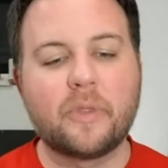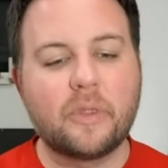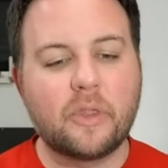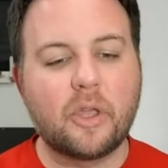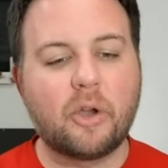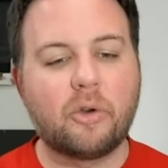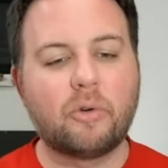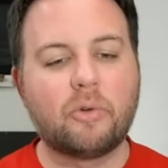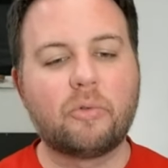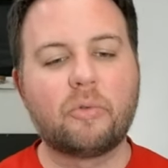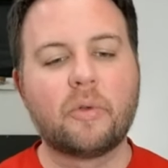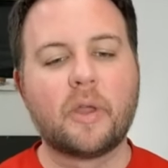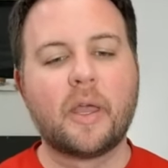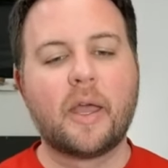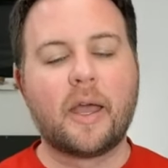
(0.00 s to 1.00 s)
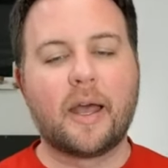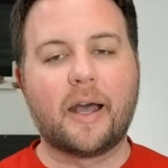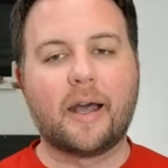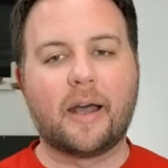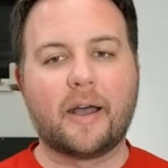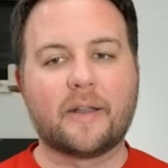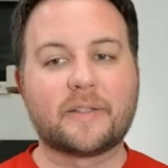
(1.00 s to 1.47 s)
No
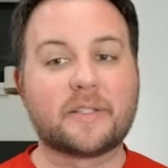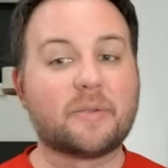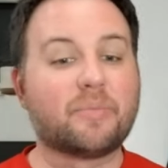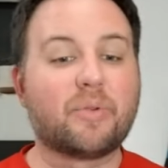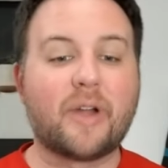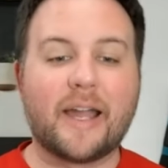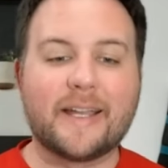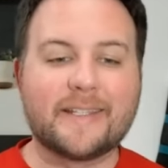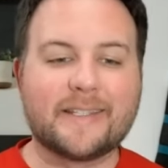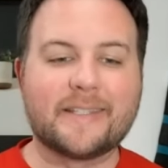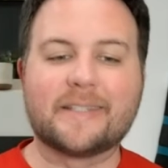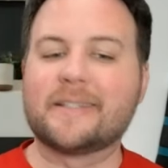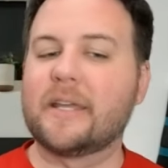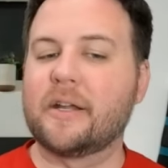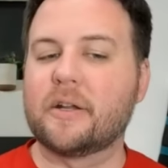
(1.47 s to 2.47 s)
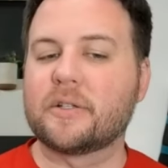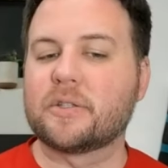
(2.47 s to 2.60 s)
surprises there.